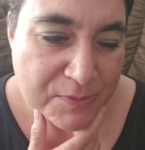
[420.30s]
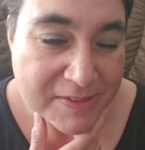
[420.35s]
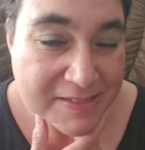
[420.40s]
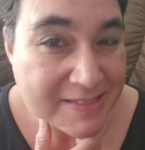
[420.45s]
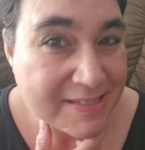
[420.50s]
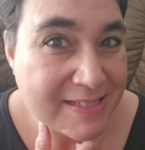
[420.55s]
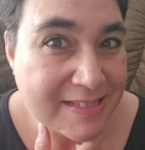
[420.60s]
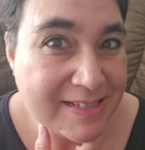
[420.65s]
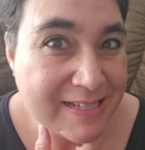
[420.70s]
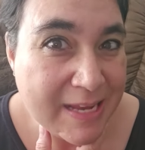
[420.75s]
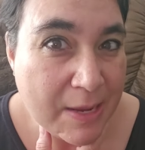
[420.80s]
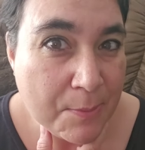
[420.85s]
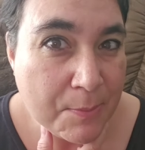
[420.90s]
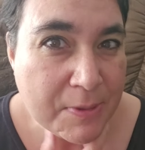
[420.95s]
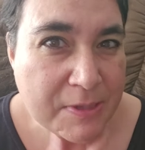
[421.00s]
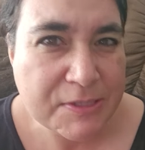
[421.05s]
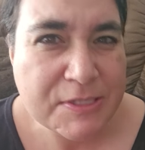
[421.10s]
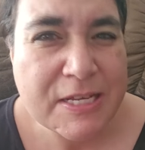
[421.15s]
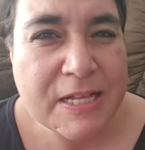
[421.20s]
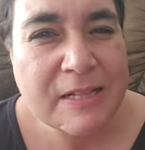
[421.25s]
recently on
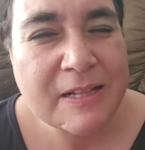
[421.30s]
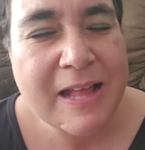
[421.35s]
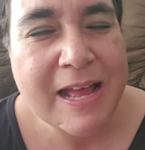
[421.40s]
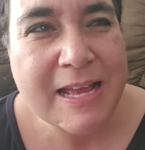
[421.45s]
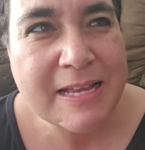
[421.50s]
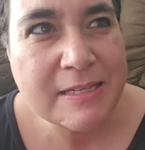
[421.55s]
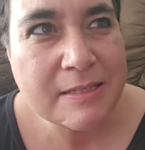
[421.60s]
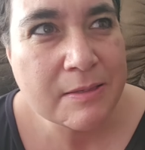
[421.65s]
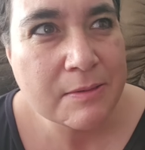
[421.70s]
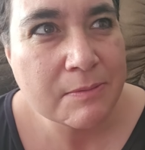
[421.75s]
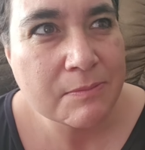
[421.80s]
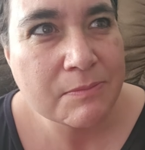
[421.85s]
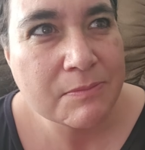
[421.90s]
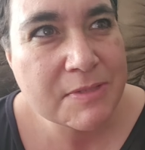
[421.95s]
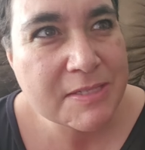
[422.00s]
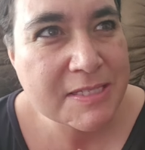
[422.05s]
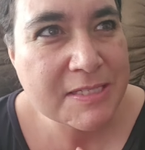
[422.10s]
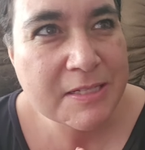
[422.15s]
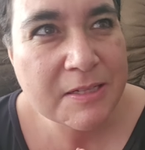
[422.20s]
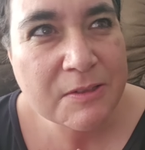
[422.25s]
my channel, I
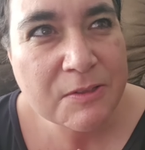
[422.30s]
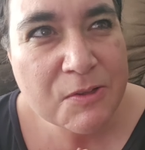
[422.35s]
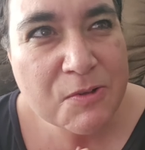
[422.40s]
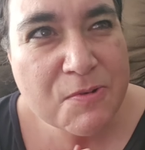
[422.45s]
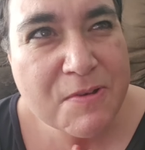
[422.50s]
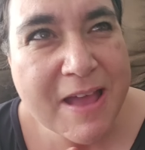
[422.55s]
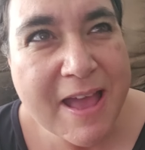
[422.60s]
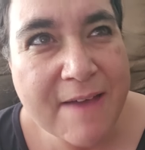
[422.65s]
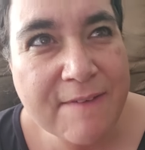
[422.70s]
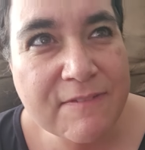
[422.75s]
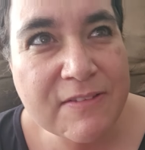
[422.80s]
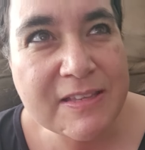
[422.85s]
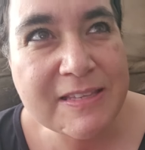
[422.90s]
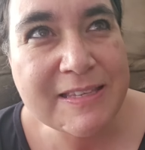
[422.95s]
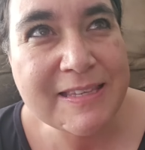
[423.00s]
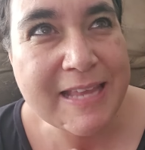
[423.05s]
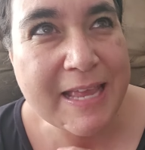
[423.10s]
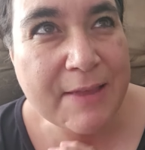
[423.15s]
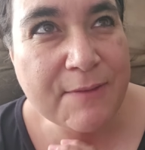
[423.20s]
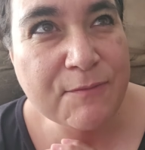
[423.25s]
still don't have a
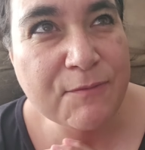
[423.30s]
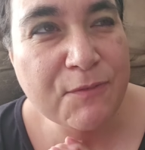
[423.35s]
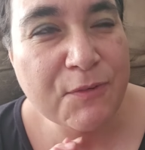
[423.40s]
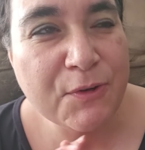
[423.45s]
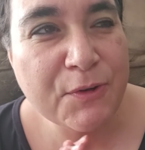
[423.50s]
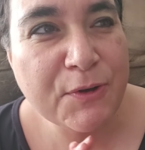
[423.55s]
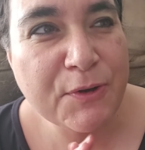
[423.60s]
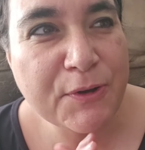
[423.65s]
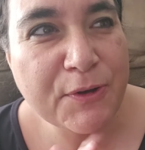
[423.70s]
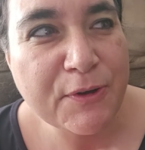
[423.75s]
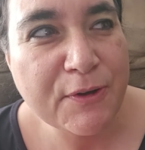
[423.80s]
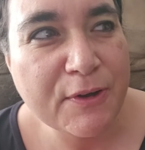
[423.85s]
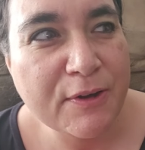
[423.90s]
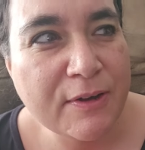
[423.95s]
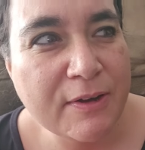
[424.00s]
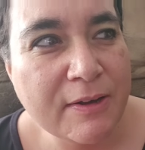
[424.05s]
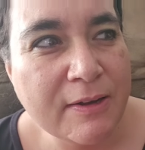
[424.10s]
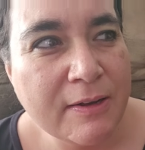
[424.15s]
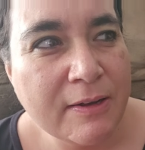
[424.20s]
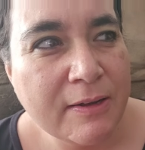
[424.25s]
name for
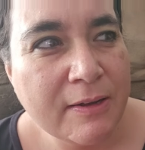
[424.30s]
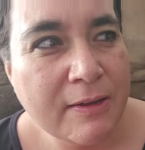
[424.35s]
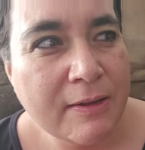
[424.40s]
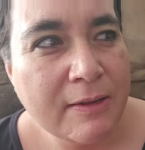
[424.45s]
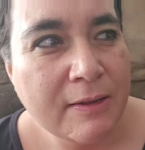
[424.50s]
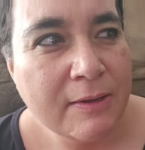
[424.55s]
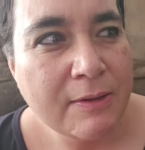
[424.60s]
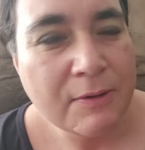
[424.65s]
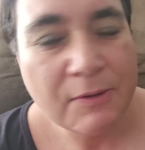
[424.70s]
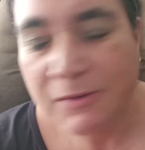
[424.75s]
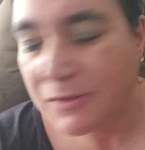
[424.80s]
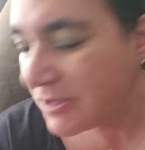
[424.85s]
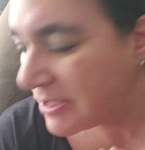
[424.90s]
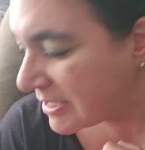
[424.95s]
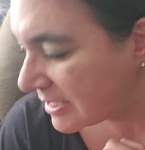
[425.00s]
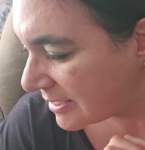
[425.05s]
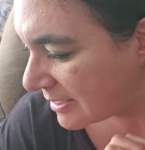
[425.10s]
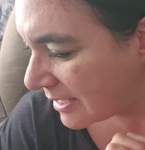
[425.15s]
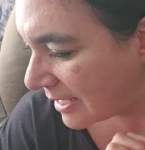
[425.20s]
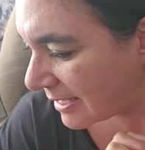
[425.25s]
her. Or
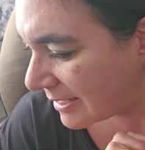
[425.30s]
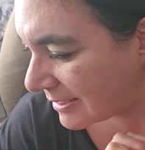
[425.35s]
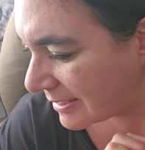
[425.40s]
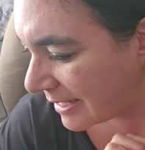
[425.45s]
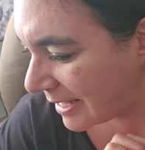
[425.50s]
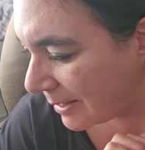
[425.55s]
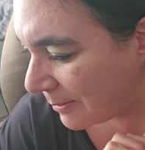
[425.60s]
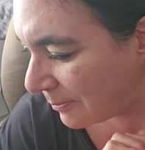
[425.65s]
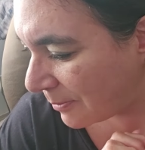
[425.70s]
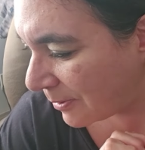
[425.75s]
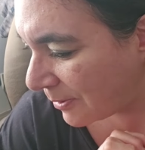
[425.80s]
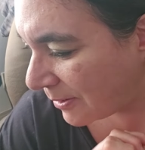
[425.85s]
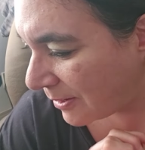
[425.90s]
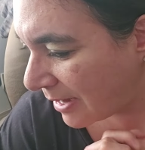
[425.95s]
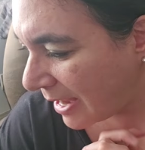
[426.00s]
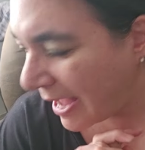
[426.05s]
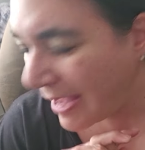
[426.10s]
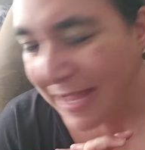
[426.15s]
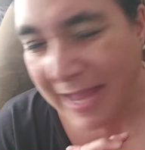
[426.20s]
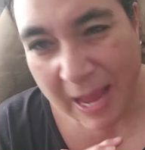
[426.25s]
did I name
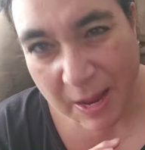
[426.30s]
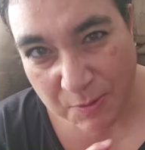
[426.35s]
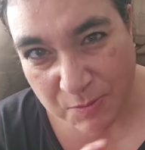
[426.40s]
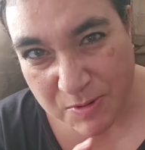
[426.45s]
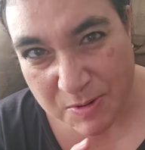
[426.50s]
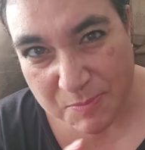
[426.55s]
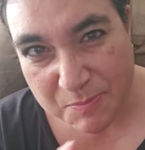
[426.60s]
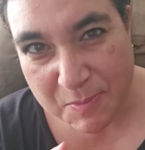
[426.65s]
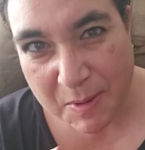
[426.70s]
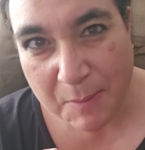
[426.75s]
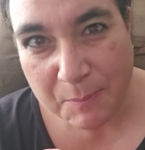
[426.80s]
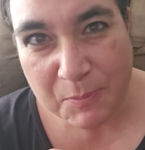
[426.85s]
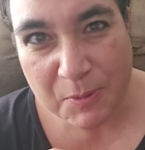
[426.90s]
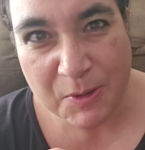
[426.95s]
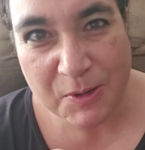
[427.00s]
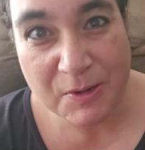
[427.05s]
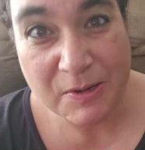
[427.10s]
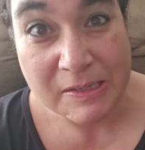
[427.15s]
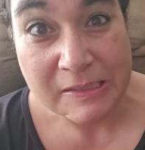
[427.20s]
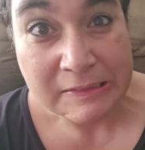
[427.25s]
her? I can't
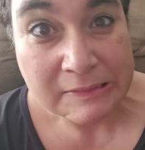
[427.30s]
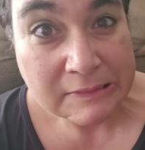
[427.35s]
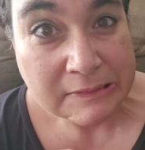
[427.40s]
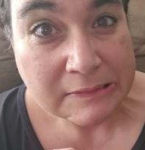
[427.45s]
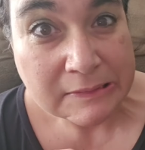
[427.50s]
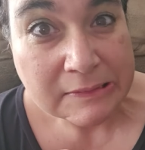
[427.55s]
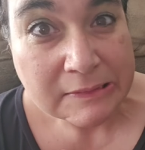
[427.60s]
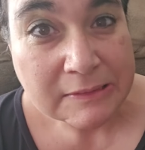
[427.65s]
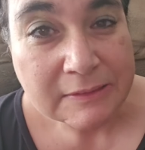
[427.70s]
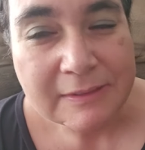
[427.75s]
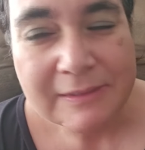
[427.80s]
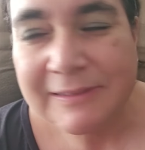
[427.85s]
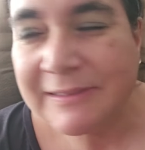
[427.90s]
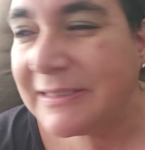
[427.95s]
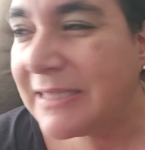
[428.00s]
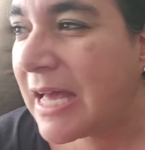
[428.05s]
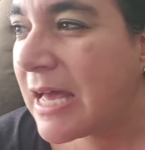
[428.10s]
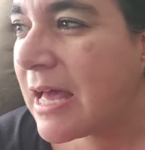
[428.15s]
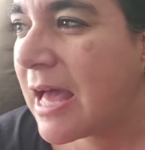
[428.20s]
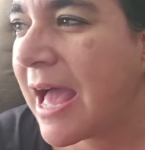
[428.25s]
remember.
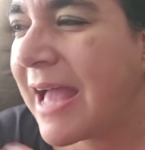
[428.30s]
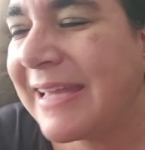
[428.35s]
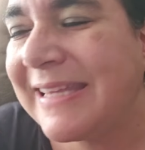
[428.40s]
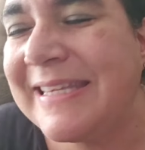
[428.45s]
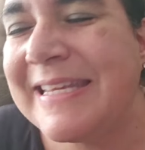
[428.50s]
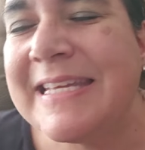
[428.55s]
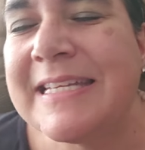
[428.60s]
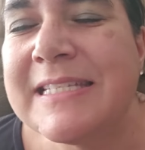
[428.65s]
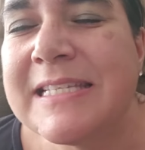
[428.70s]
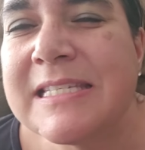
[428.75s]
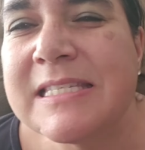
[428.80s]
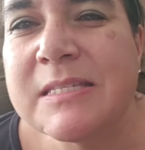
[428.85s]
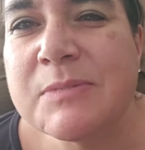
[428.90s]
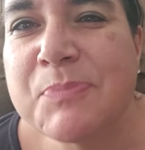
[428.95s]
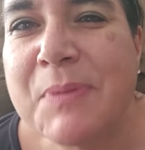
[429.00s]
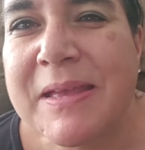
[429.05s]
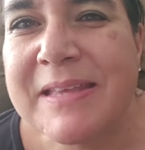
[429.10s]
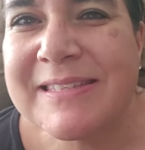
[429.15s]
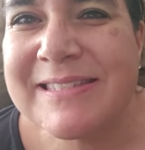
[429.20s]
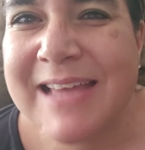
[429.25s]
But I need to
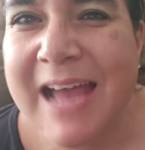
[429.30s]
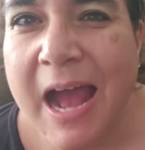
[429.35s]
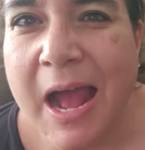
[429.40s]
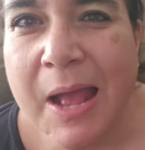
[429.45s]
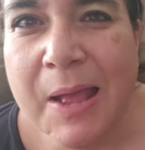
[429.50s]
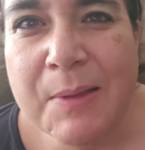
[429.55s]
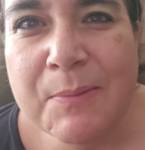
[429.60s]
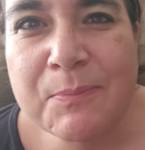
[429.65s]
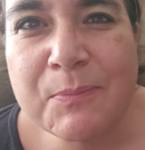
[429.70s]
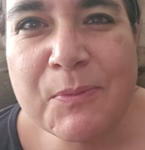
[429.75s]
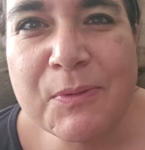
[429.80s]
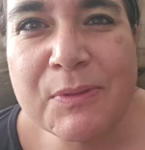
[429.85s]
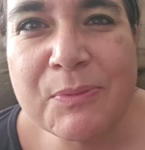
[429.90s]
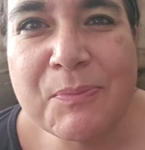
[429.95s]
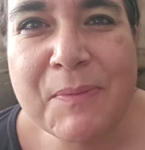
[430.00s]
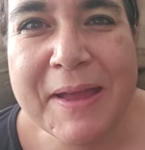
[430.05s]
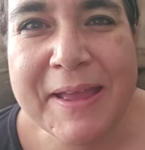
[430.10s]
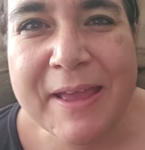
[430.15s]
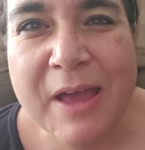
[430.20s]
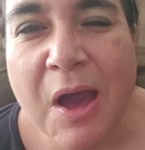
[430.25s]
spend time
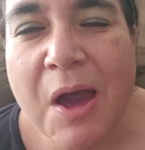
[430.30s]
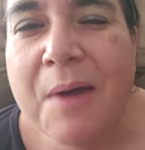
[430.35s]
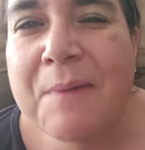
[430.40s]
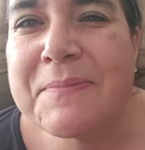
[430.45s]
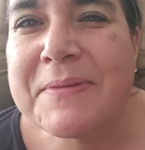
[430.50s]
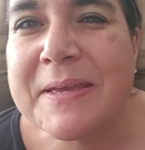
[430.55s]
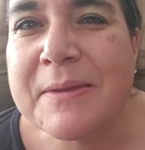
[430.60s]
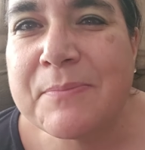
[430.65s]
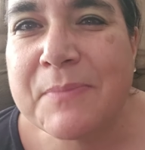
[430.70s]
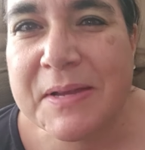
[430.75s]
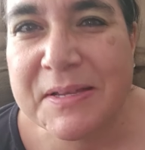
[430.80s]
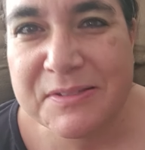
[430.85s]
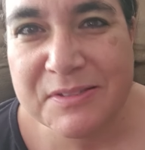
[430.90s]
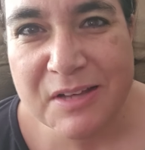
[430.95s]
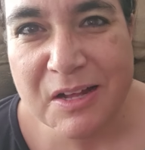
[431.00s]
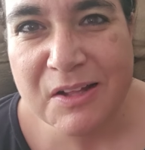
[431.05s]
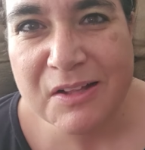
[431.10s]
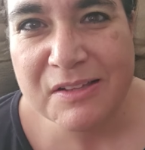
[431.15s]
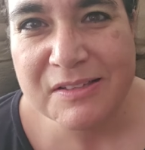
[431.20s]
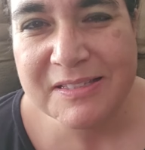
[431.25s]
with my hobby, my
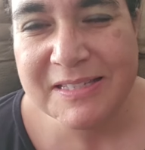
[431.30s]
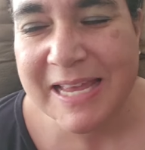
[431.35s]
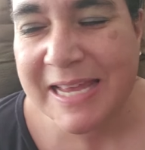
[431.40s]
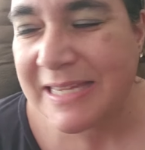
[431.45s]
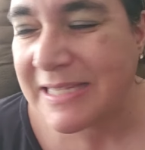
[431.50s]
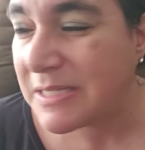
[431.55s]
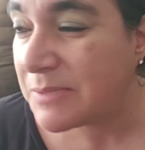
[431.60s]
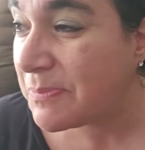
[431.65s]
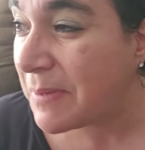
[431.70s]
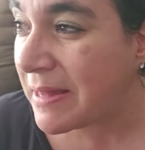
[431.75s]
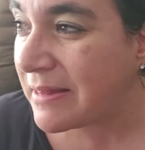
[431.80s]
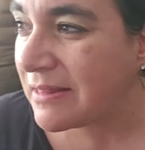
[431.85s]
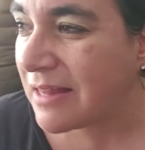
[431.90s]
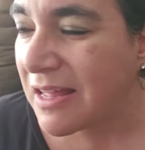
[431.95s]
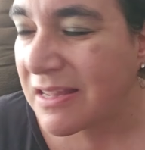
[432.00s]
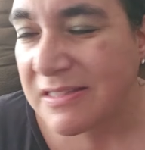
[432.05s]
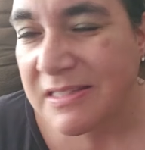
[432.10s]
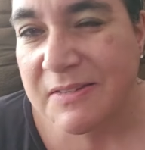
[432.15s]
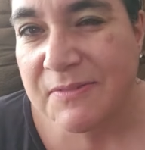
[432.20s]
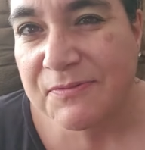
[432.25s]
dolls. I spend
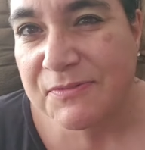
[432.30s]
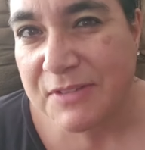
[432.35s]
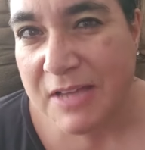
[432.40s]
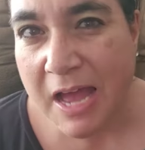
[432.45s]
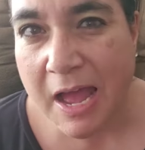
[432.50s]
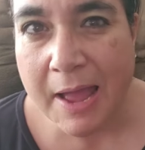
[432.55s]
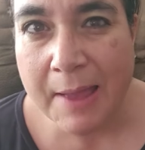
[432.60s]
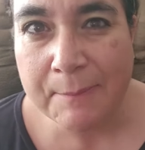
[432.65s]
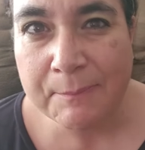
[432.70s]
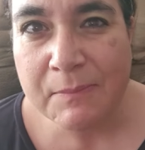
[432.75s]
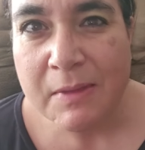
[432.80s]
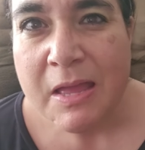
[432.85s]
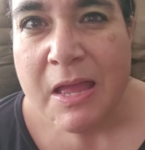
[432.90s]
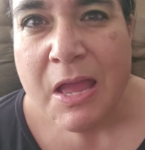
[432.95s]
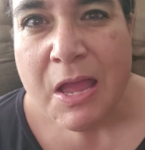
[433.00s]
lots of time